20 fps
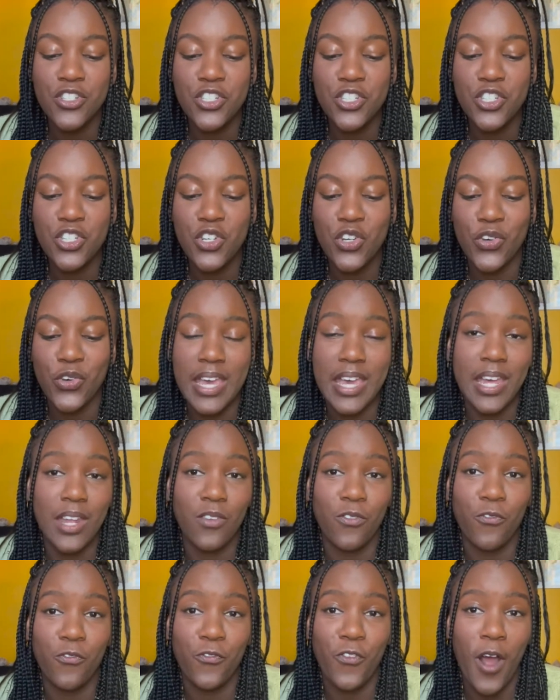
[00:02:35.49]
to it
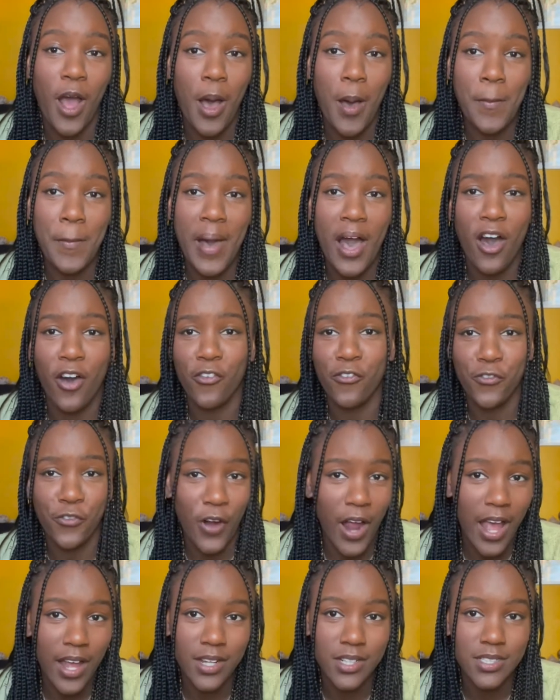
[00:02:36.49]
from a
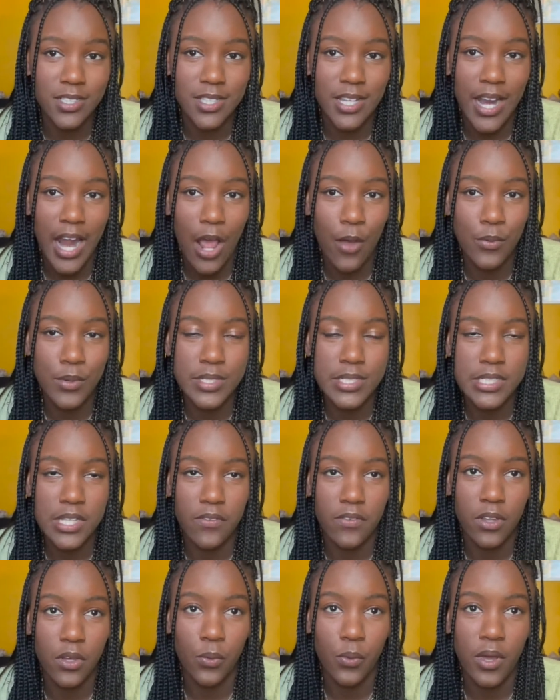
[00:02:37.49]
friend that I was
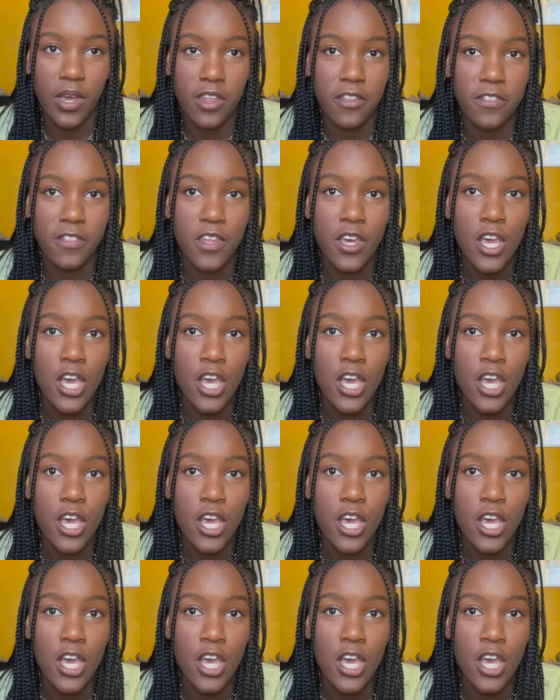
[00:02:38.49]
living with